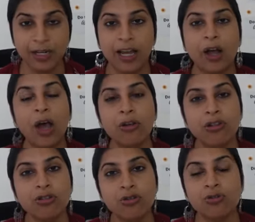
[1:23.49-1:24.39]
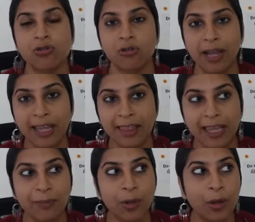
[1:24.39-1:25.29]
Now, how do you choose the right
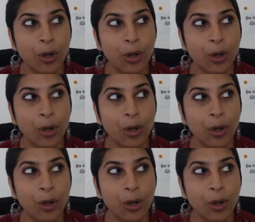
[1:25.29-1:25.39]
theme